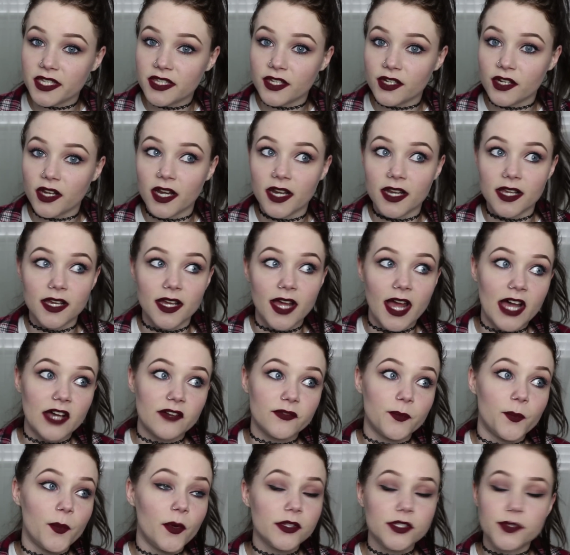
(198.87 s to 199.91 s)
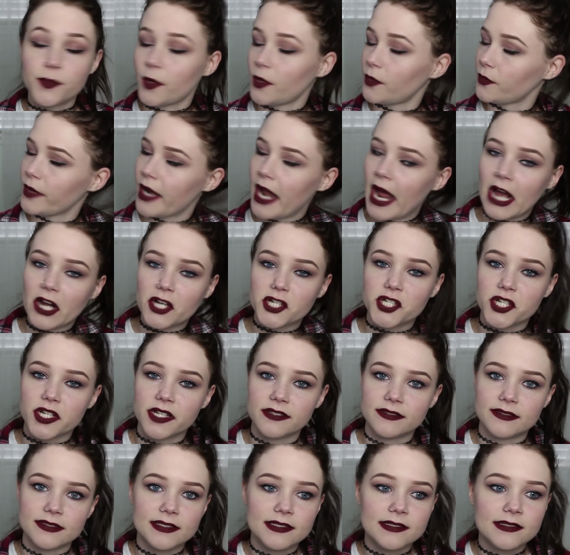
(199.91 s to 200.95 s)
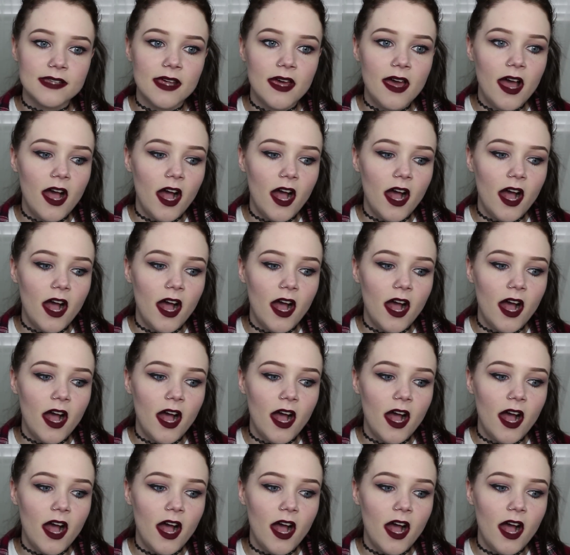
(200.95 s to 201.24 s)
They're gonna have multiple reactions.